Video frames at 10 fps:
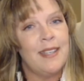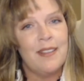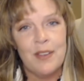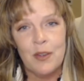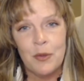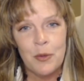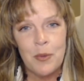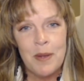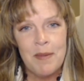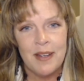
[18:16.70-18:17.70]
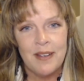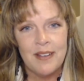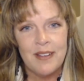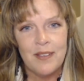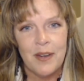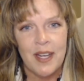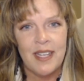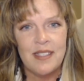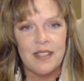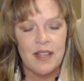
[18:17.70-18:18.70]
older women,
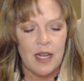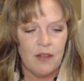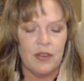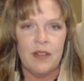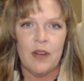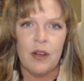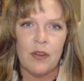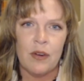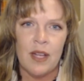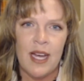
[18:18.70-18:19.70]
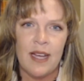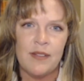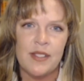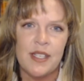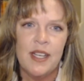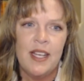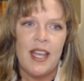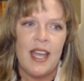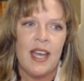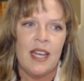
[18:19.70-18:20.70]
right, that have lived all their lives
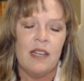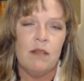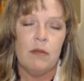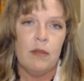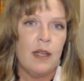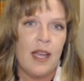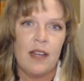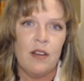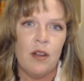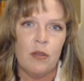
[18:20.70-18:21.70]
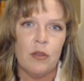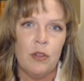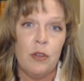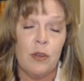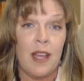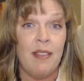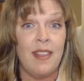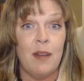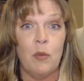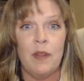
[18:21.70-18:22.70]
and had no clue. And
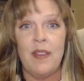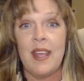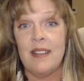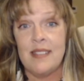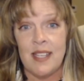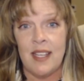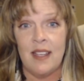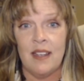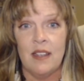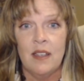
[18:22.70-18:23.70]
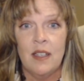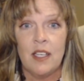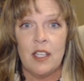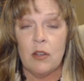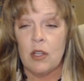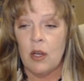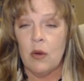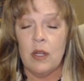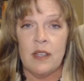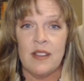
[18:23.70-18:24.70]
then when they did go
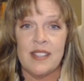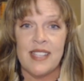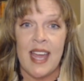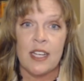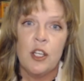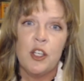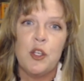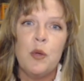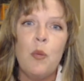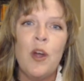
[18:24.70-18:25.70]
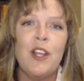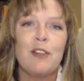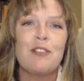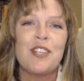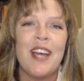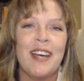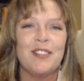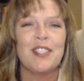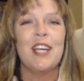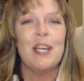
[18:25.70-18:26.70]
into this act, you want your child
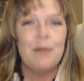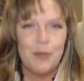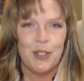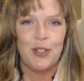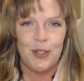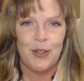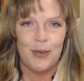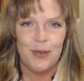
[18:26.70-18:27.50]
to come to you.